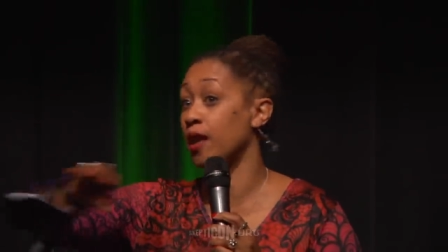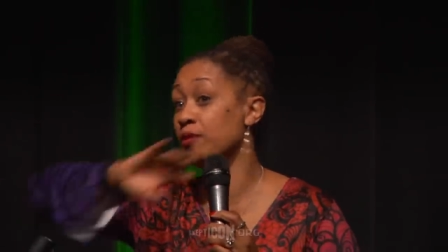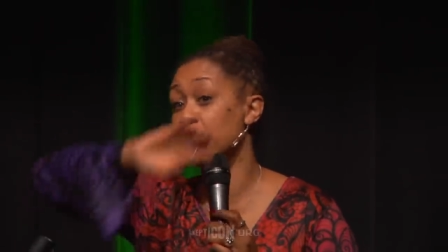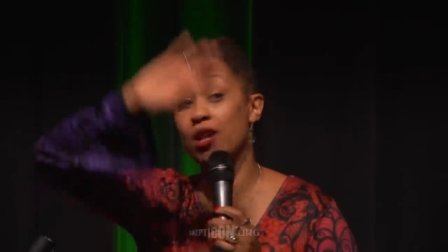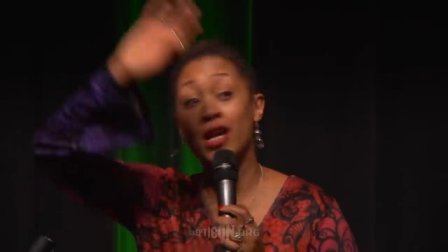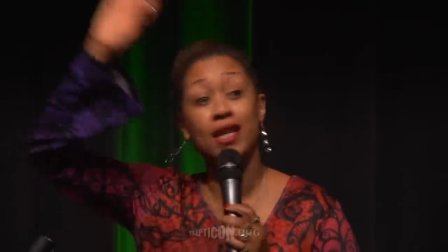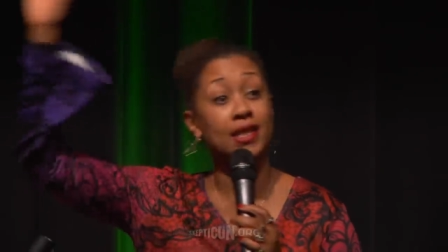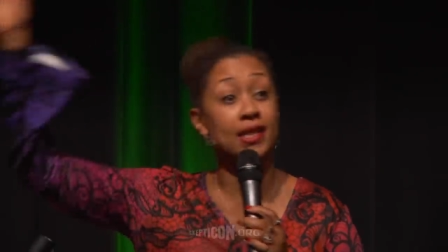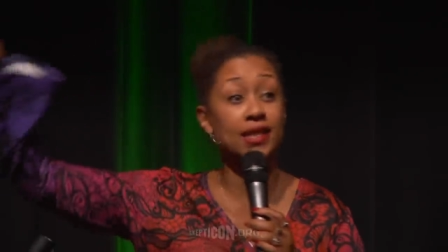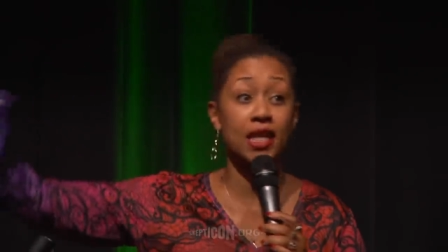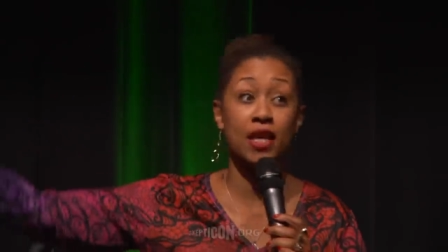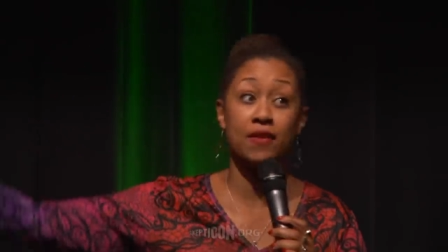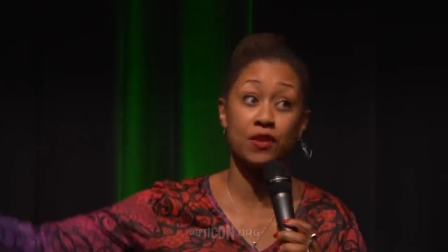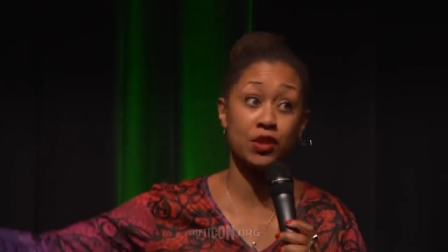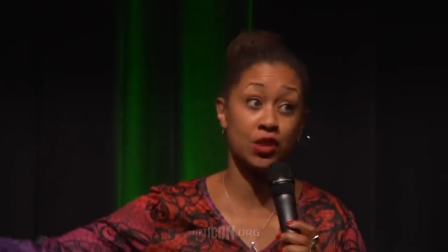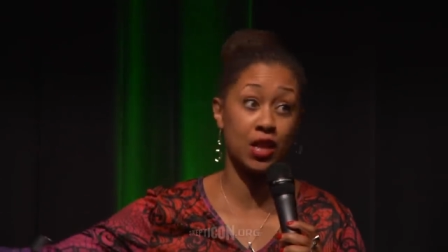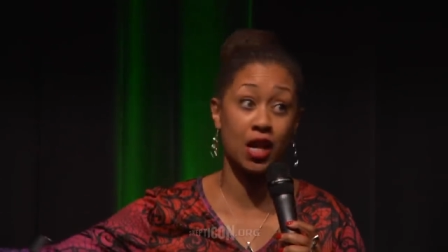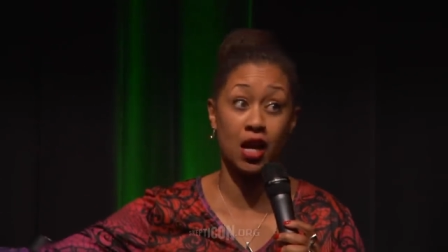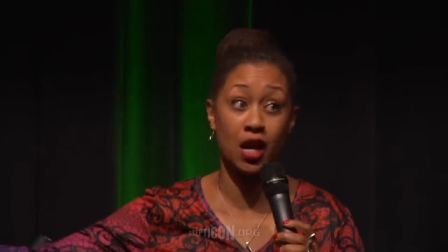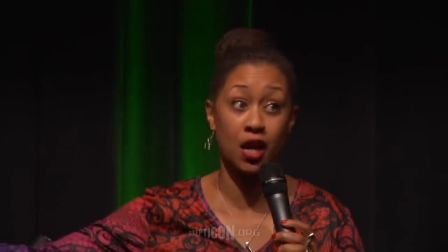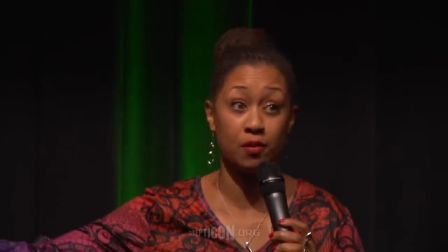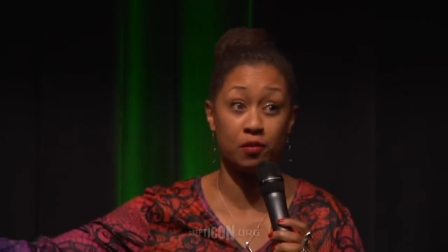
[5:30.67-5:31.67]
I'm trying to save you
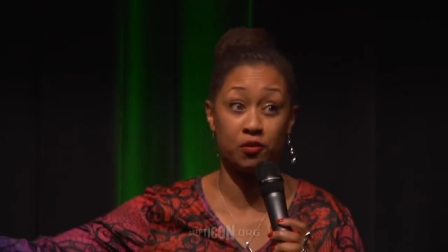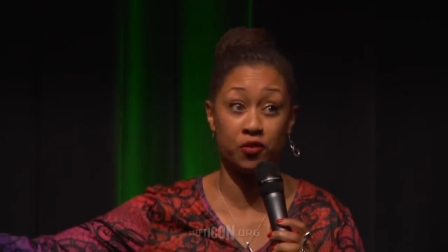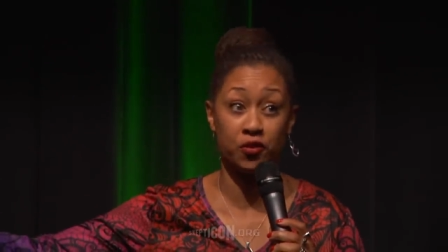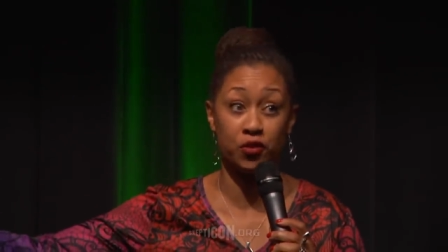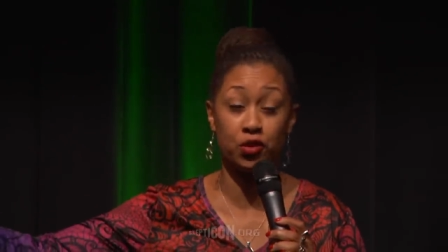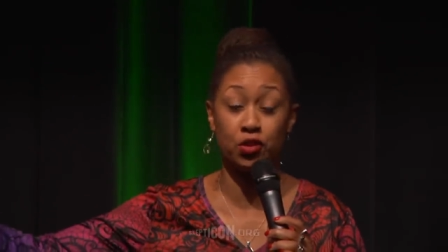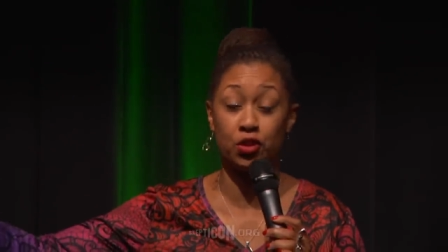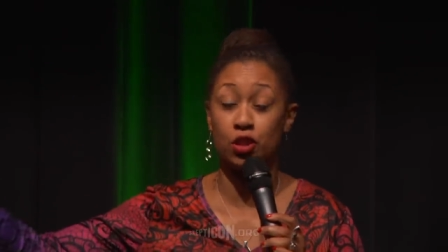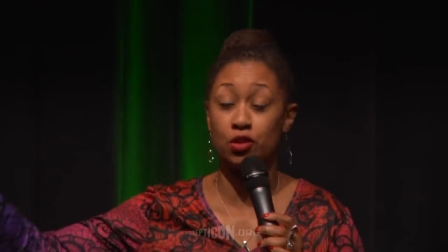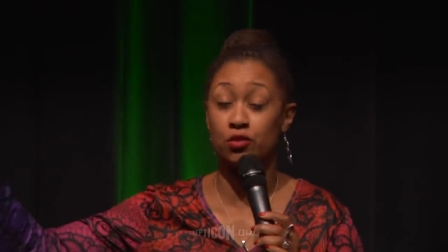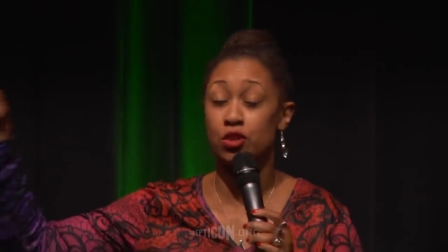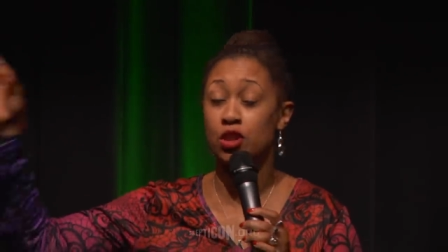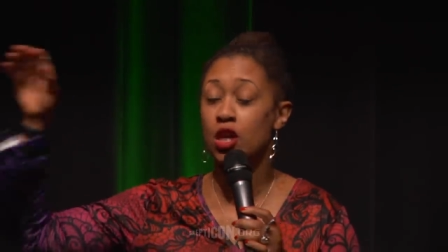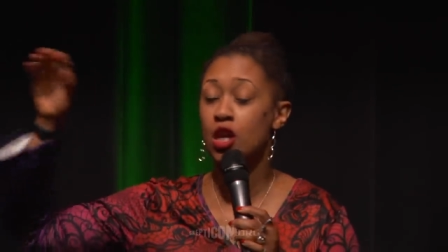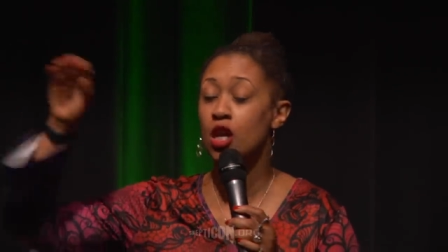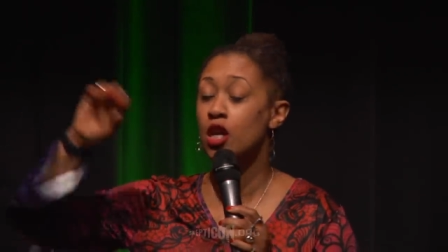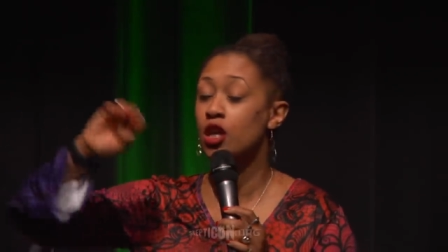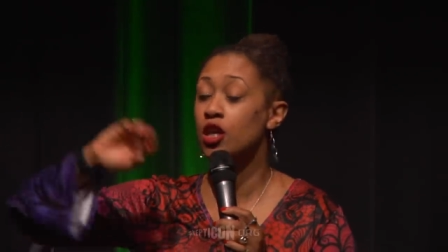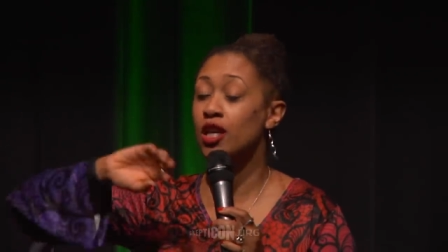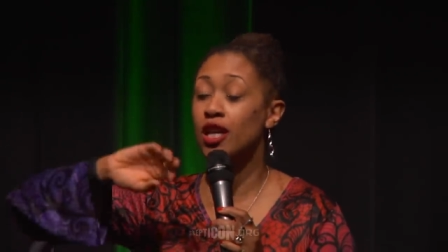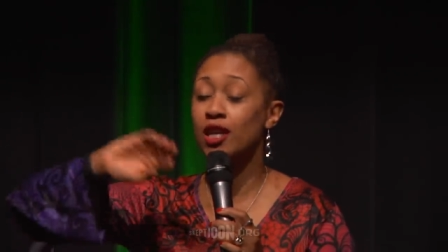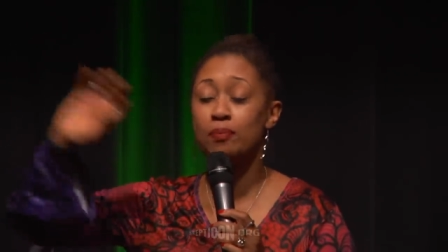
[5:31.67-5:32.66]
time for New
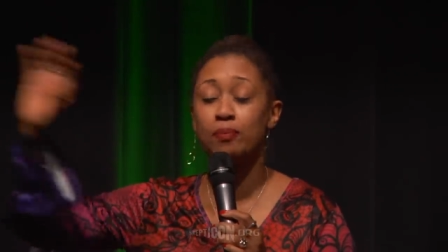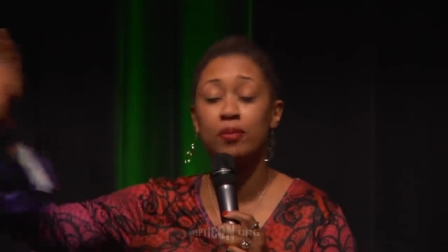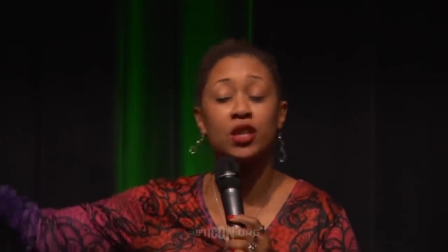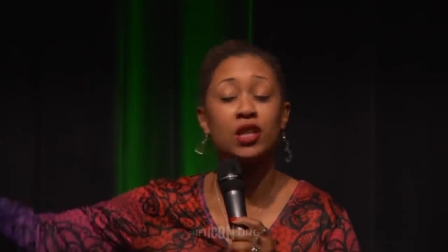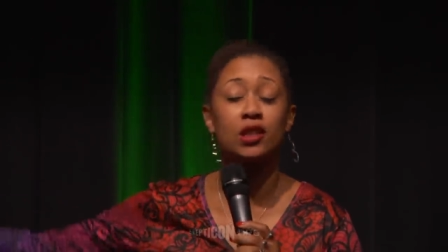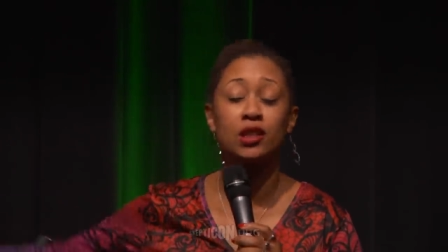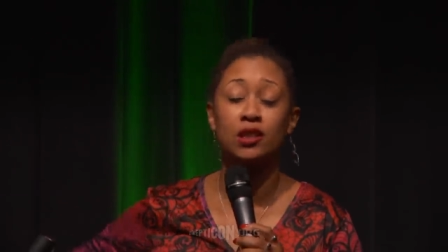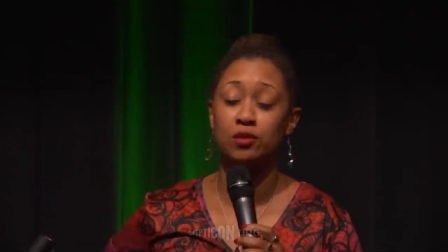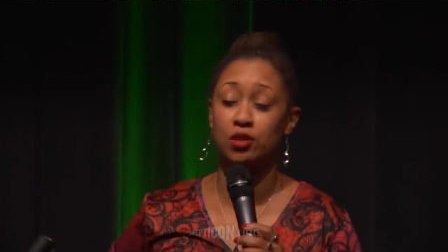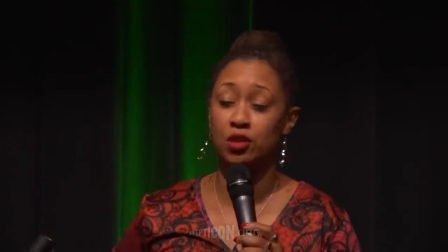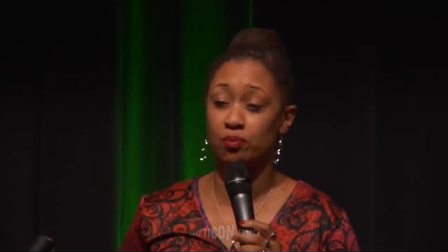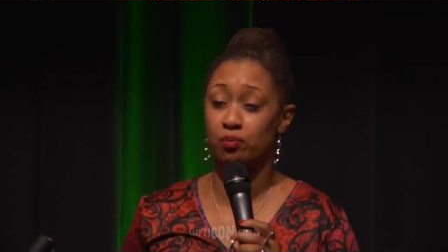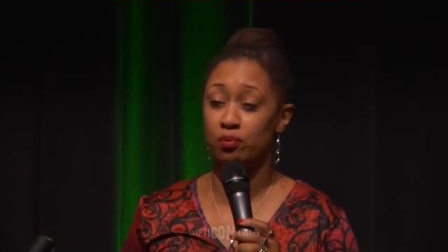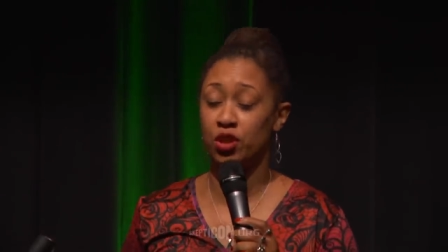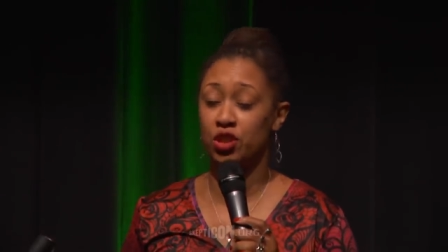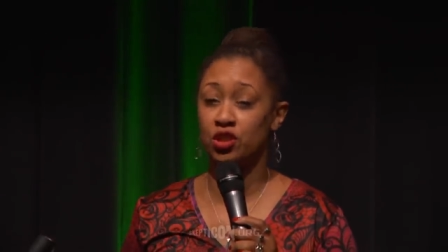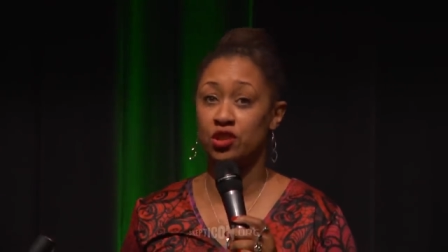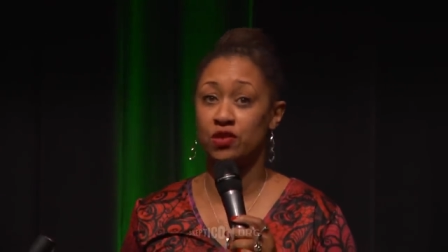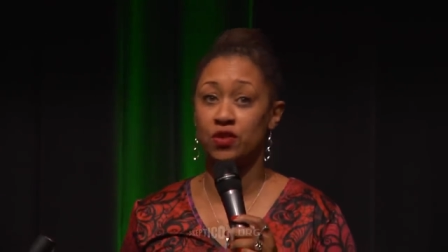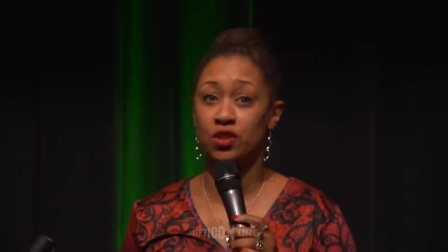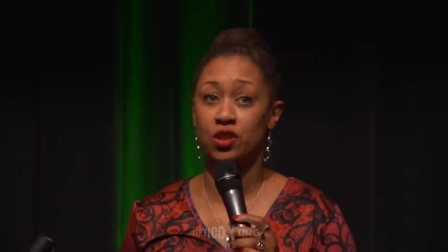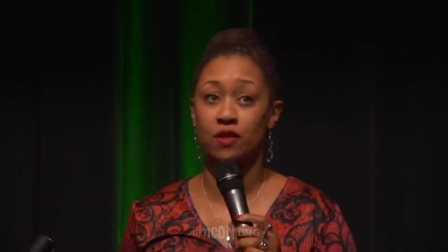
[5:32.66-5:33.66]
Year's. You gotta pick a
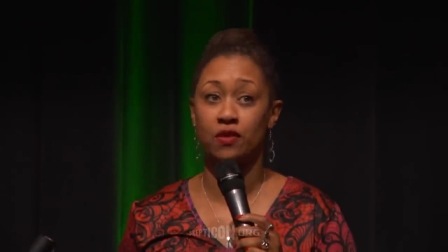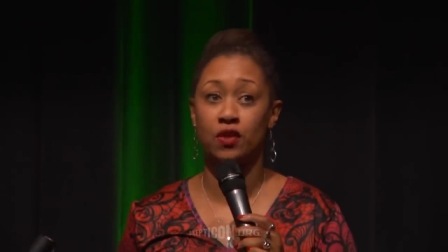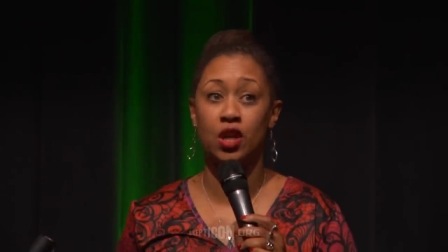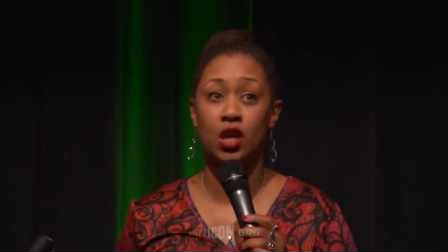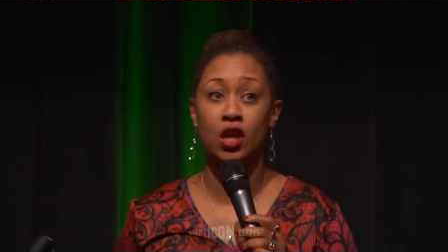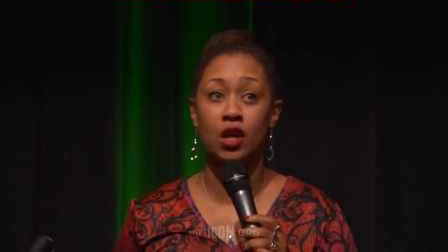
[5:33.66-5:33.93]
bunch of stuff.